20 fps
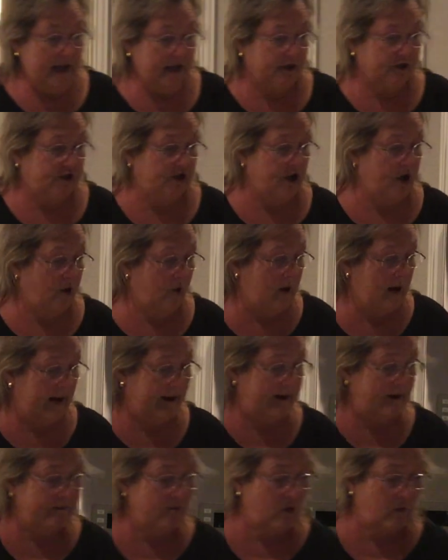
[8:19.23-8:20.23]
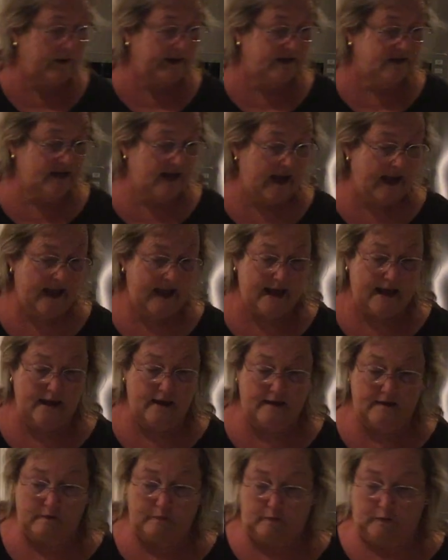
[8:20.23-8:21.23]
So I am going to
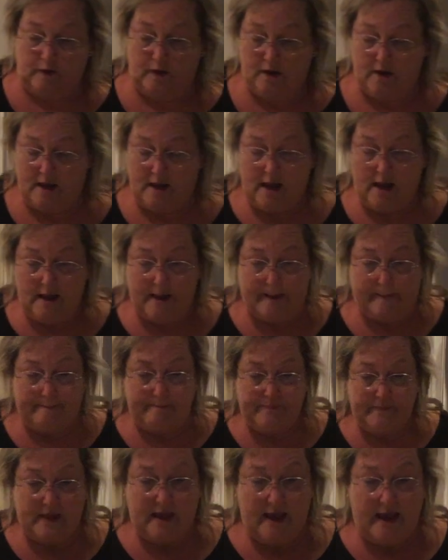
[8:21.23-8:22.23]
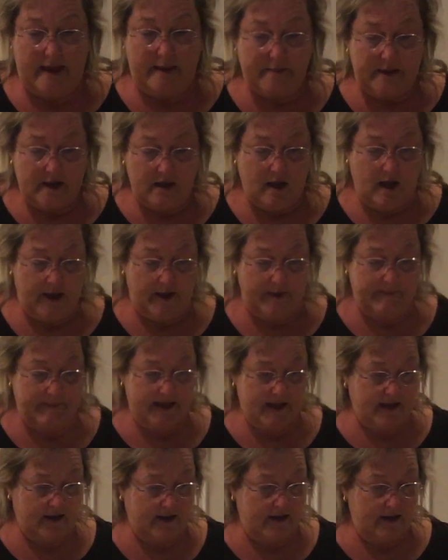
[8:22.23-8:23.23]
have Emma come
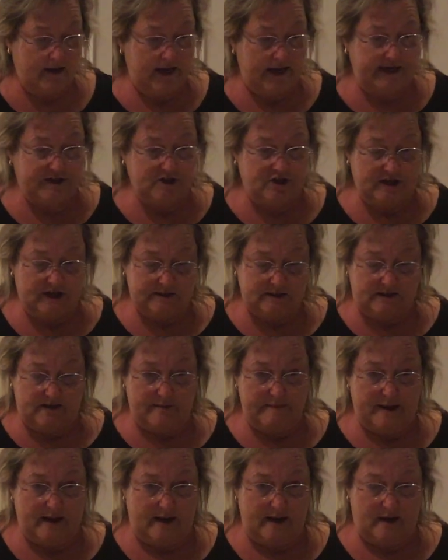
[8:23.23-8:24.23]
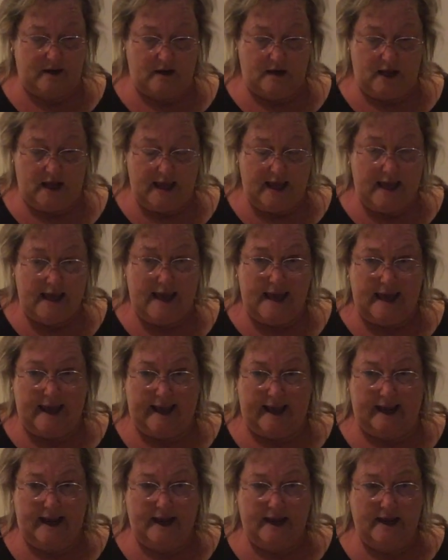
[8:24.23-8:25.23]
in just a minute,
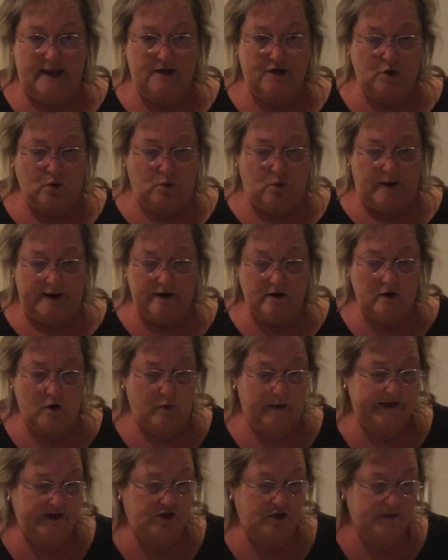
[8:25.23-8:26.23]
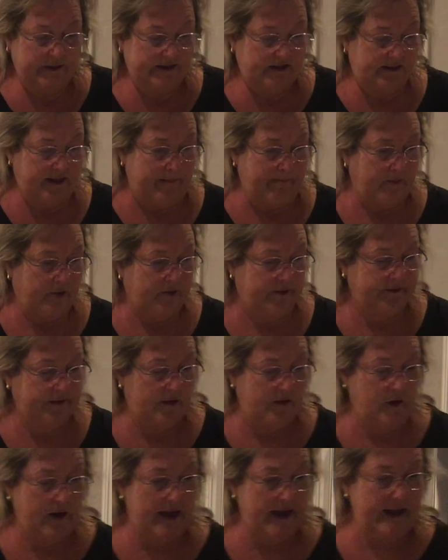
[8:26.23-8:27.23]
and we are going to assemble,
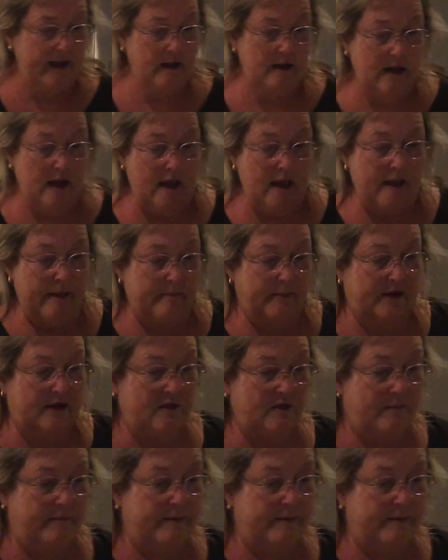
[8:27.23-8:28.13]
okay? But in the